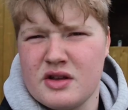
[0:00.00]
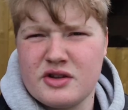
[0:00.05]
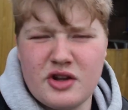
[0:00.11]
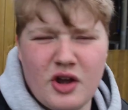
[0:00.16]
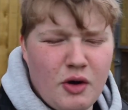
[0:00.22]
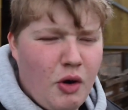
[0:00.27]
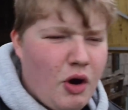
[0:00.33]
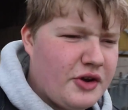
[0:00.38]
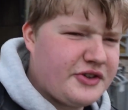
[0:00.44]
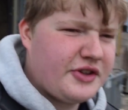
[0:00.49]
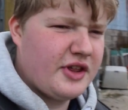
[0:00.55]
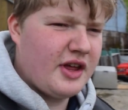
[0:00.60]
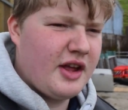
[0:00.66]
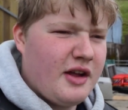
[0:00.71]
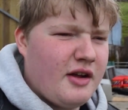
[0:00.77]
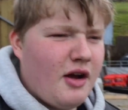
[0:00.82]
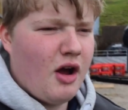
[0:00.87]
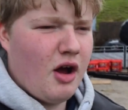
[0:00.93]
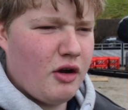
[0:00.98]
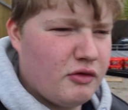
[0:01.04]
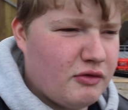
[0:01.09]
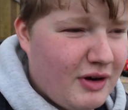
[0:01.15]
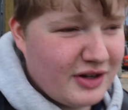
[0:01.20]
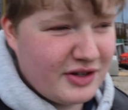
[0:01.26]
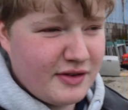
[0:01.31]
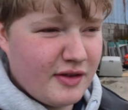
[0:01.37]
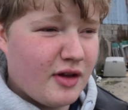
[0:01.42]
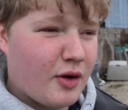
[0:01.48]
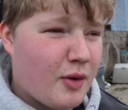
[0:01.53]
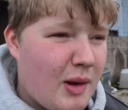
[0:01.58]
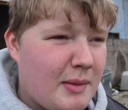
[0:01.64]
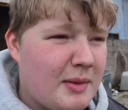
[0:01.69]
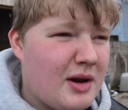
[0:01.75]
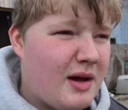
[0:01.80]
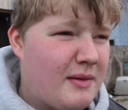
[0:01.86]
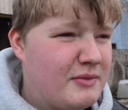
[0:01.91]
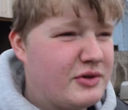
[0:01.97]
So onto the rest of the
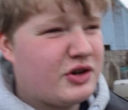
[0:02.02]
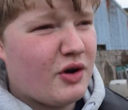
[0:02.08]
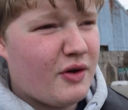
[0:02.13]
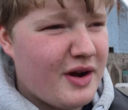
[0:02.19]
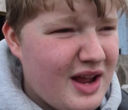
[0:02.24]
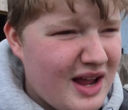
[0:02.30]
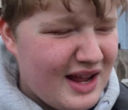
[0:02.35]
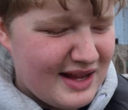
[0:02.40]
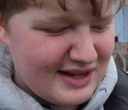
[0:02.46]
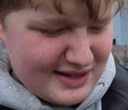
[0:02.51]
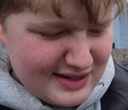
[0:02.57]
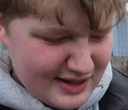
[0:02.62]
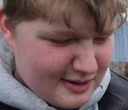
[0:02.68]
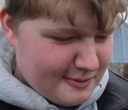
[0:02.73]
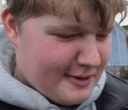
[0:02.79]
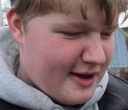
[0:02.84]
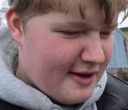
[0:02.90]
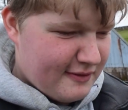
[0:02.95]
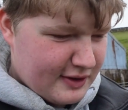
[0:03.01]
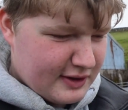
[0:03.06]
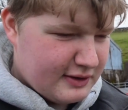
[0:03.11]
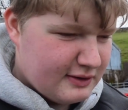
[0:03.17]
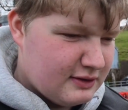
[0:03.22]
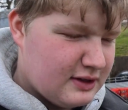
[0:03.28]
equipment. I'm sorry it's in a bit of a